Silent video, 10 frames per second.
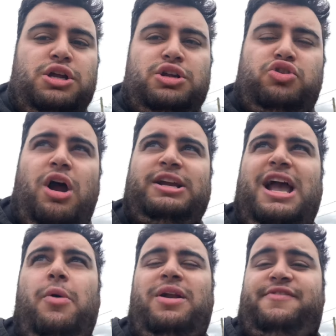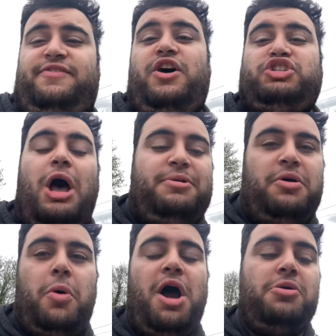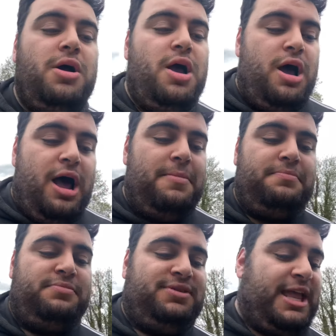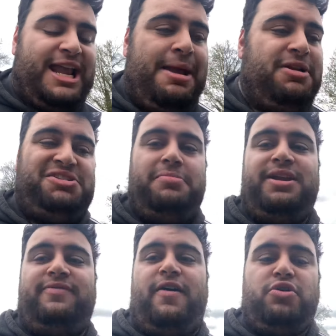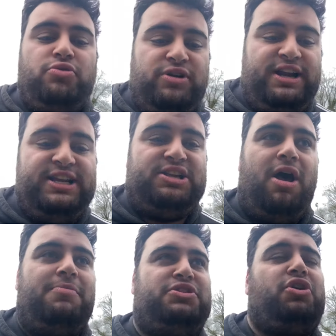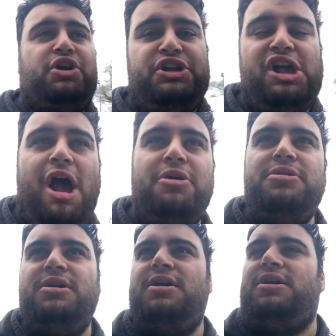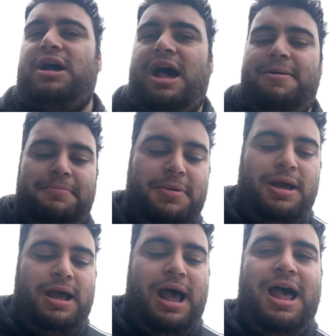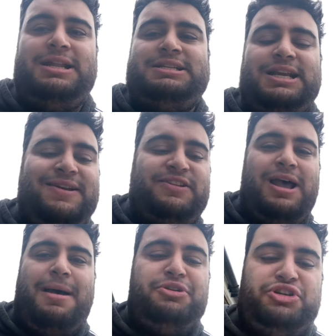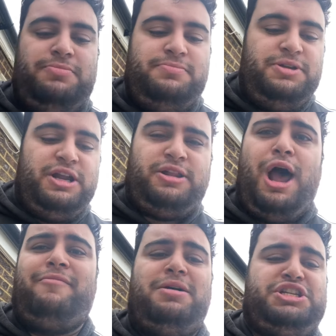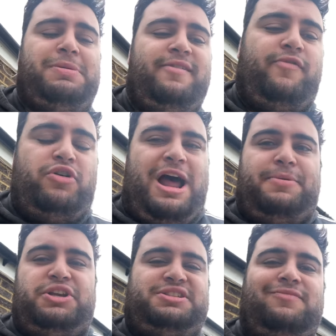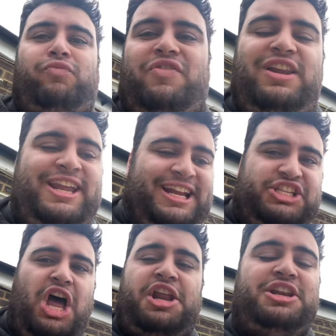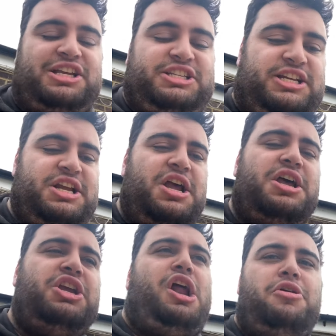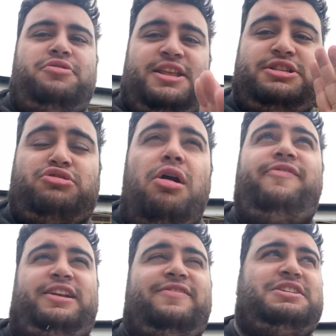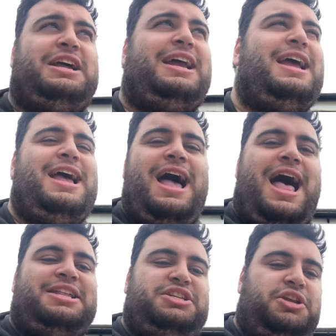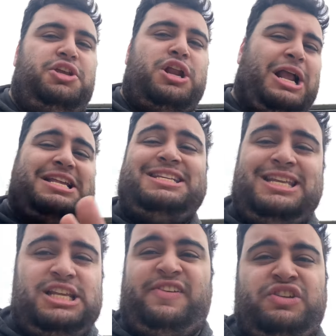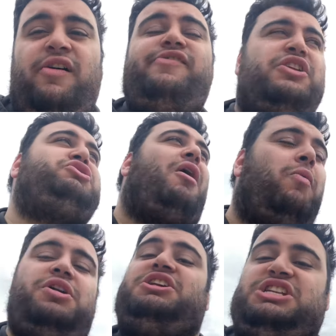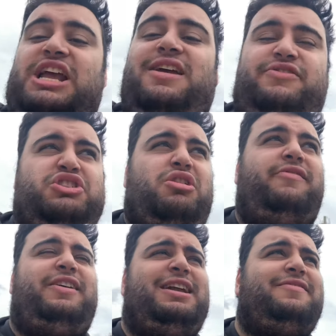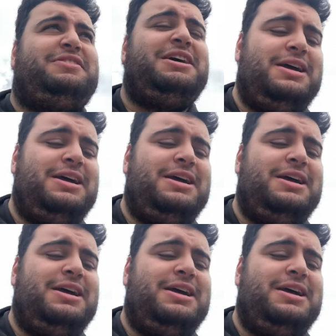try and get a win for the first time in a while. Um, their game doesn't mean fuck all really, so I'm just not going to go. Um, and even at Amersham, you know, don't have much to play for now because they've won the league, it's done and dusted. You know, it's the trophy lift today, and you don't get to see these things often, so I want to stay here for the trophy lift.